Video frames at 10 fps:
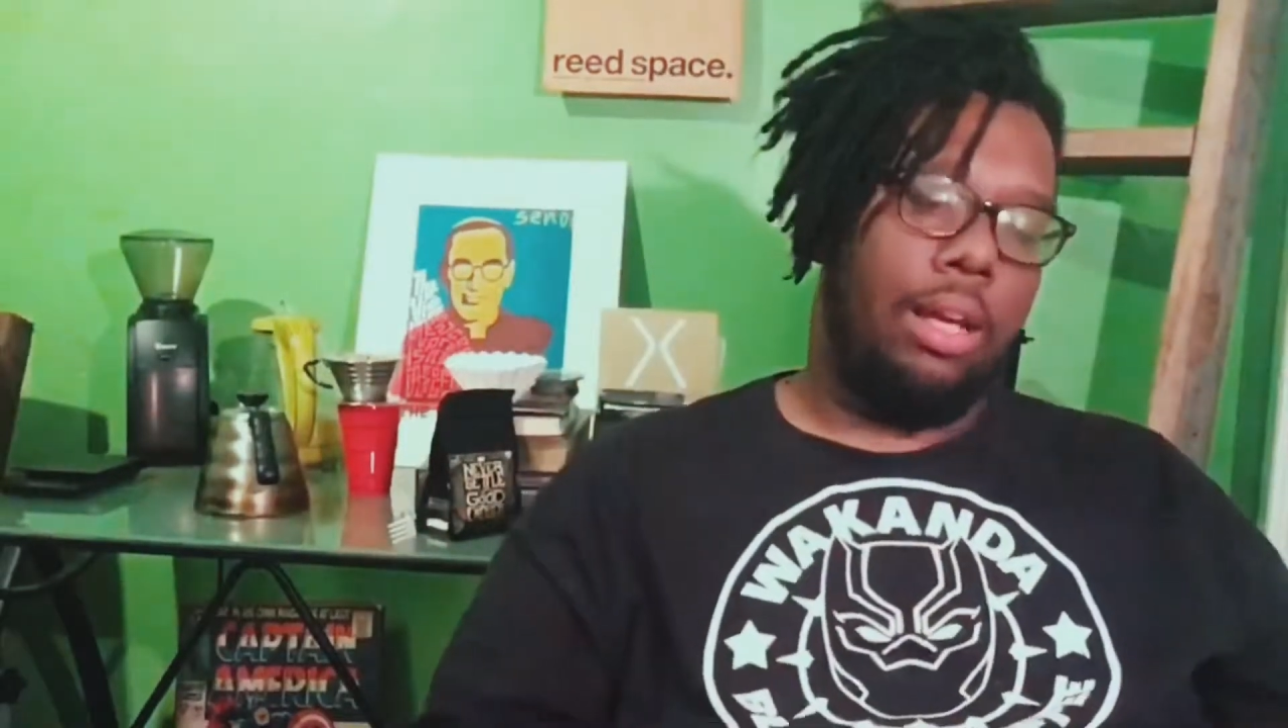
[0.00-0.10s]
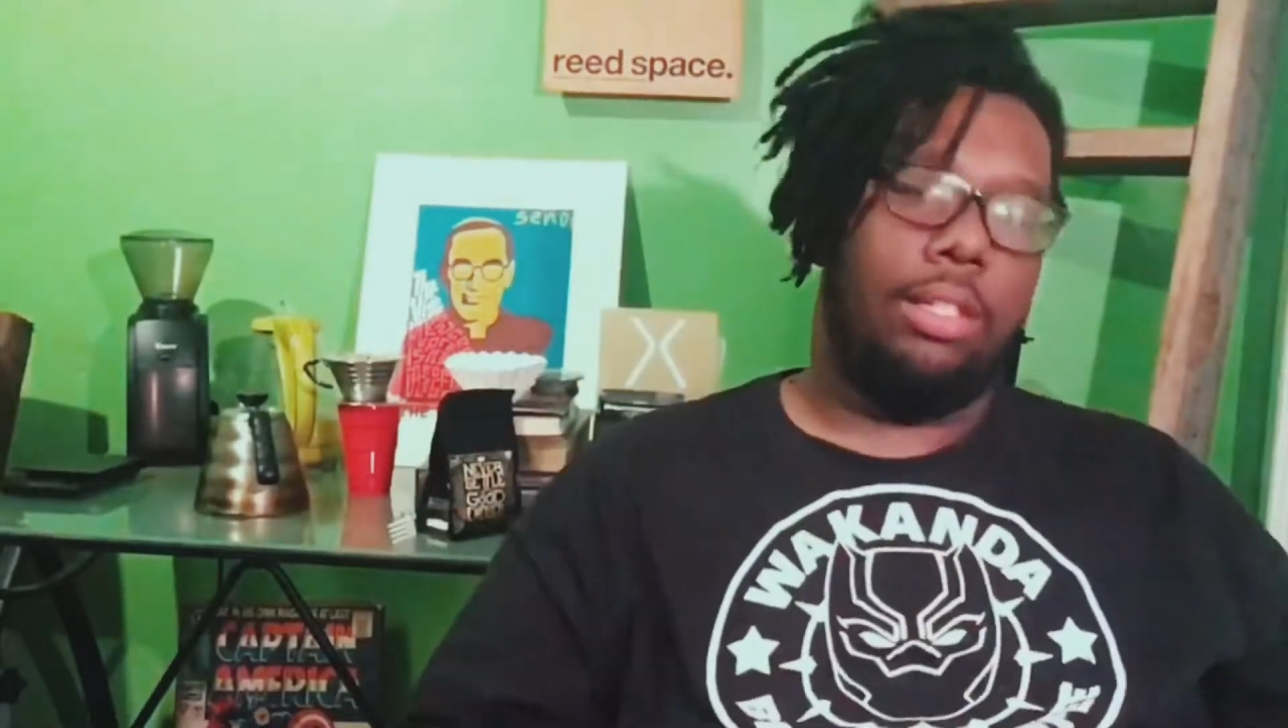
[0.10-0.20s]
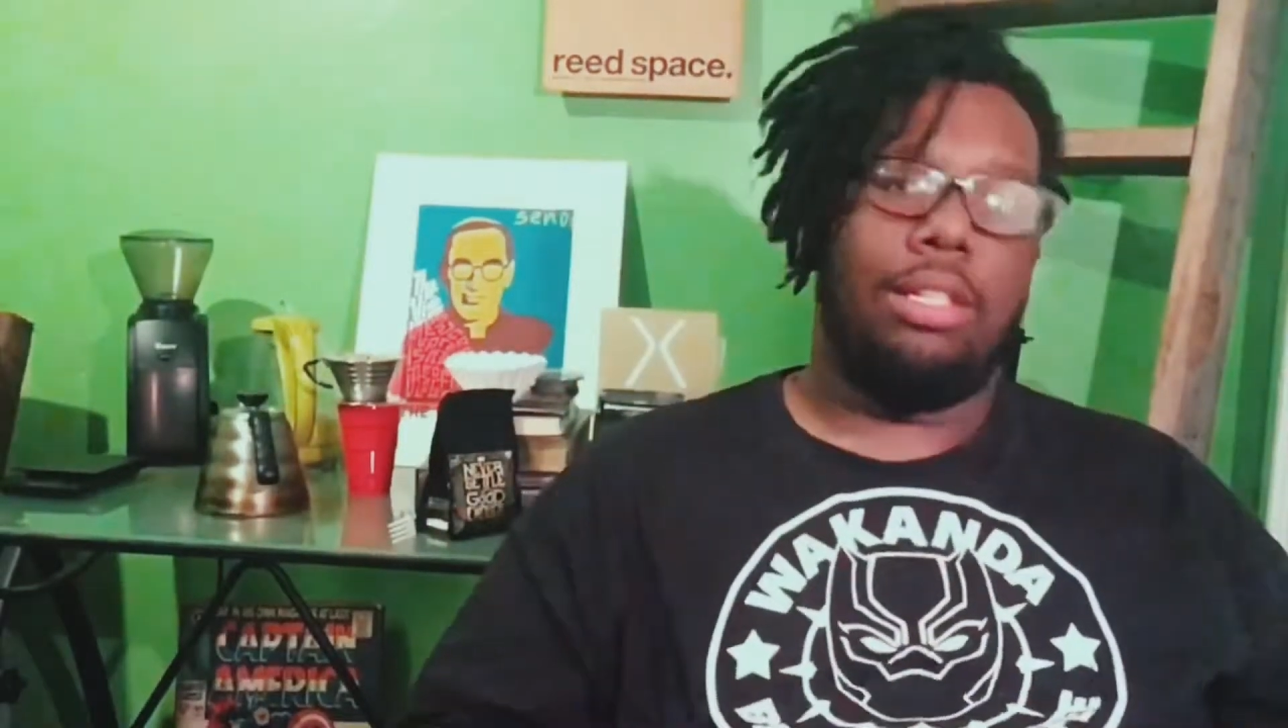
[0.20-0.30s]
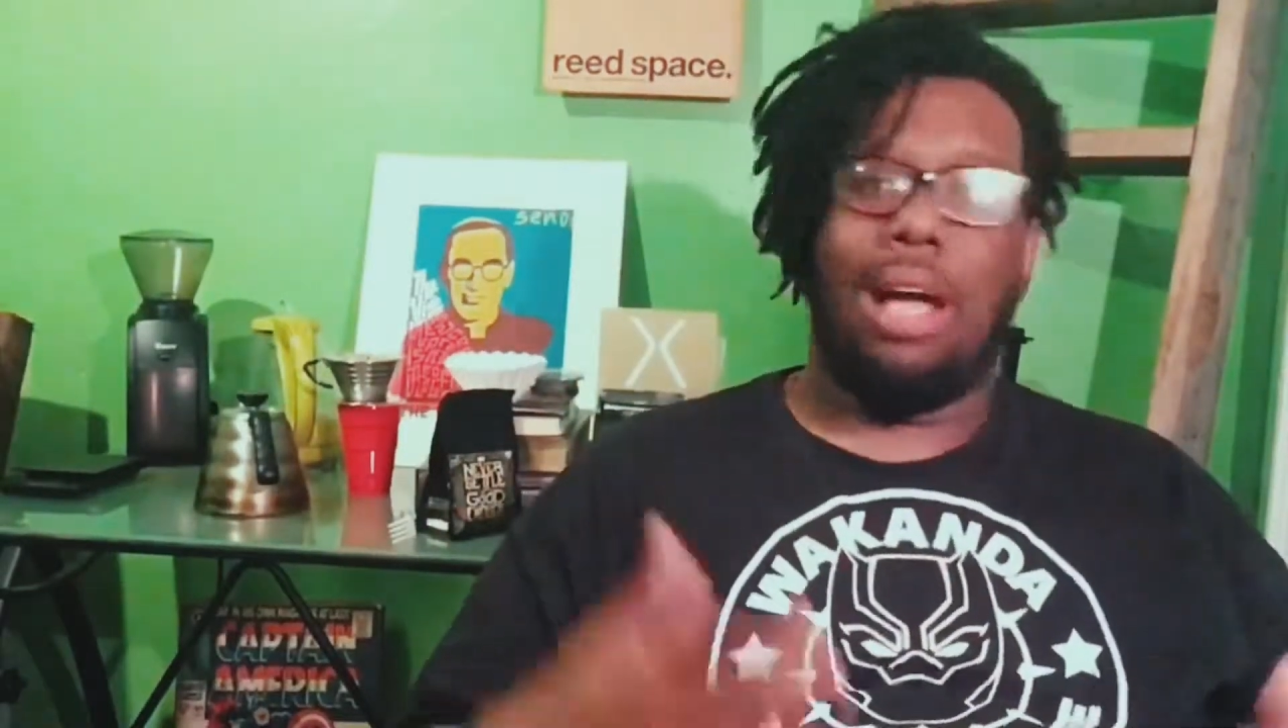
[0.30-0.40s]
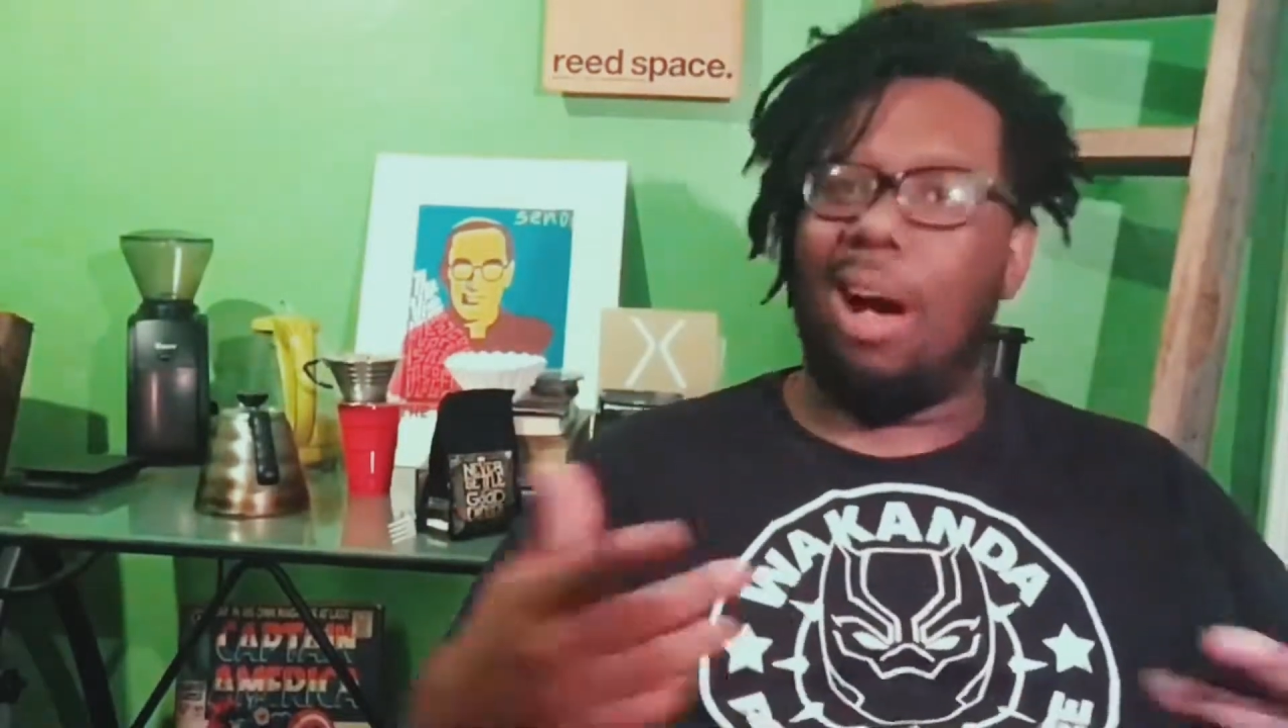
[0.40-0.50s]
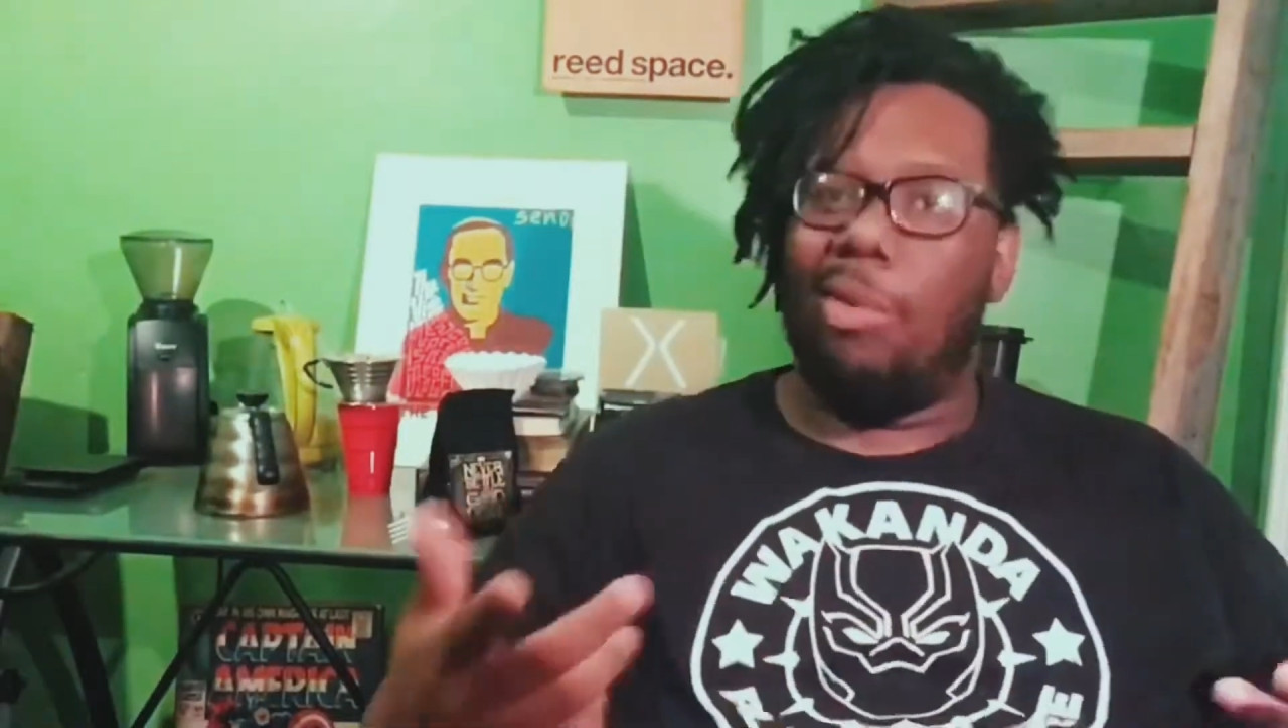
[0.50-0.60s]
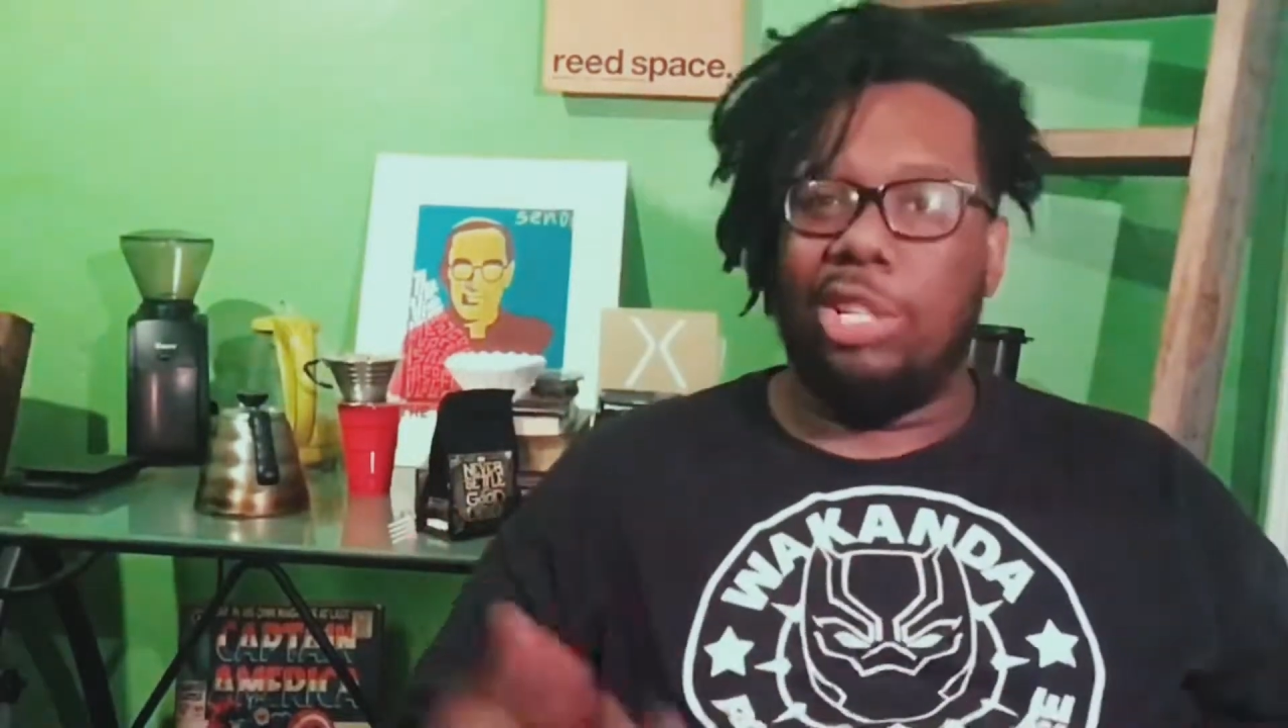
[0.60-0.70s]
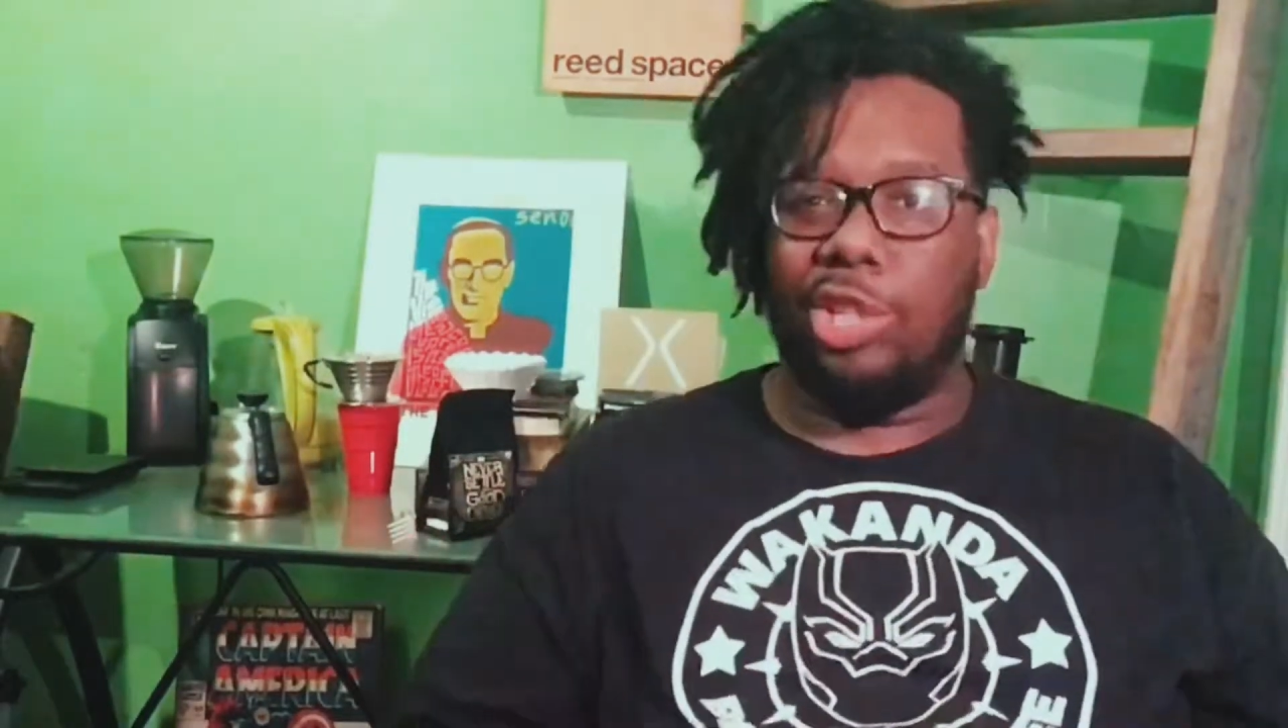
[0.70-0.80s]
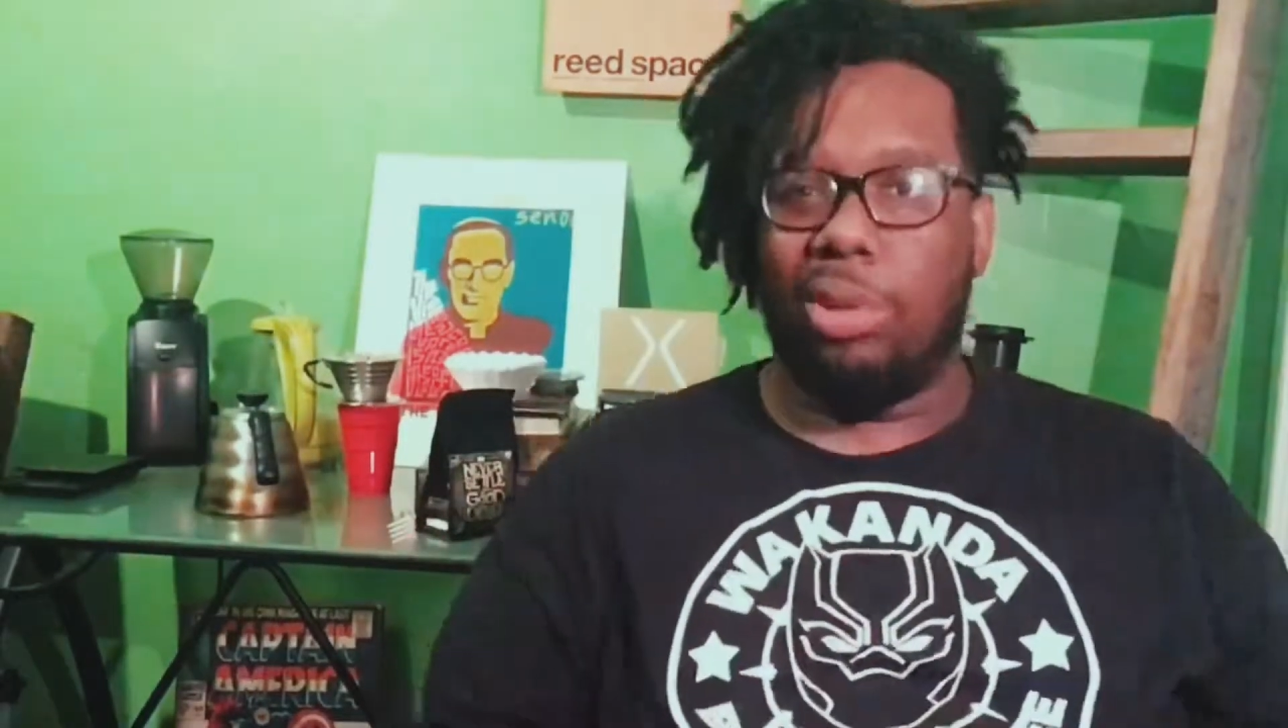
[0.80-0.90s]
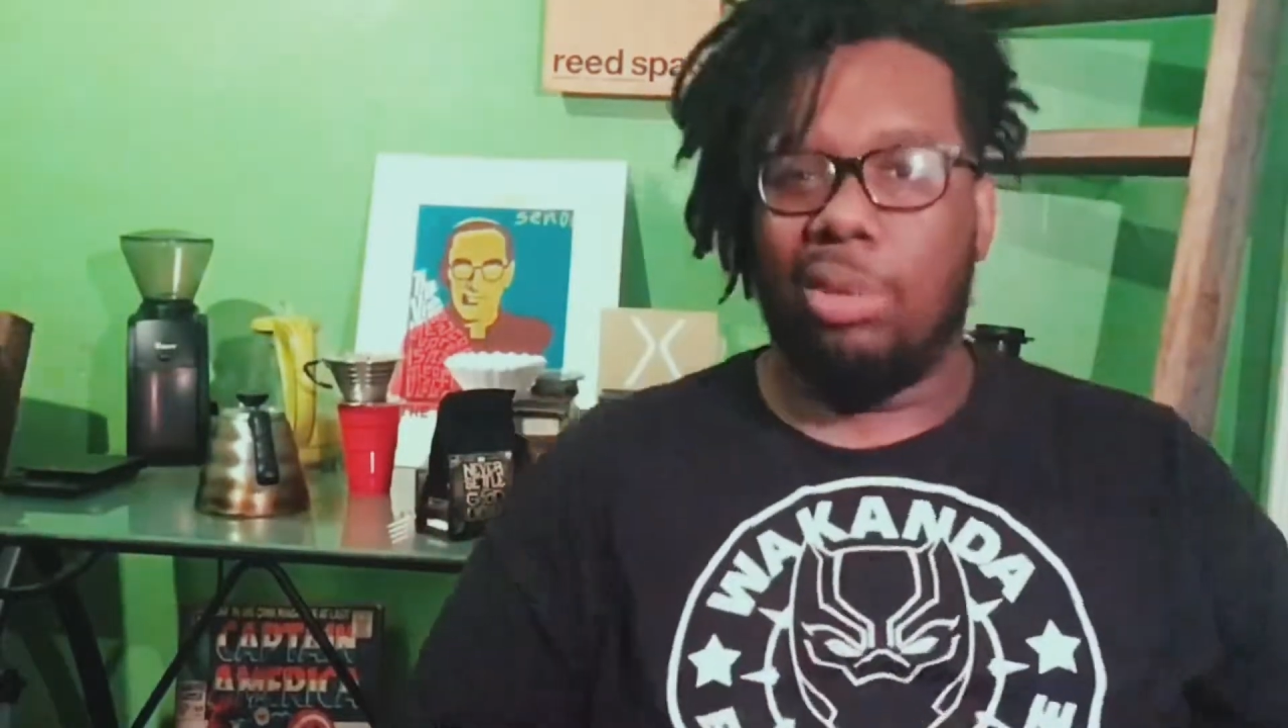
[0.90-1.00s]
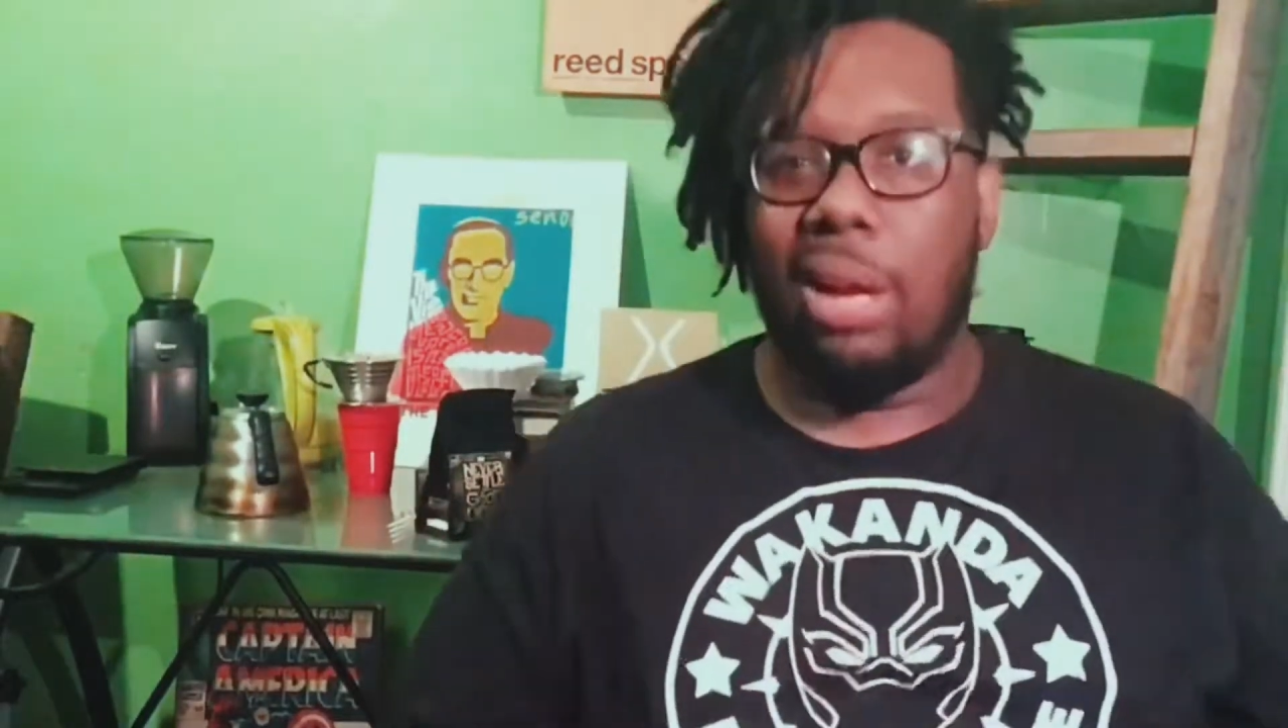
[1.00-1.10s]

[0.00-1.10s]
since I always drink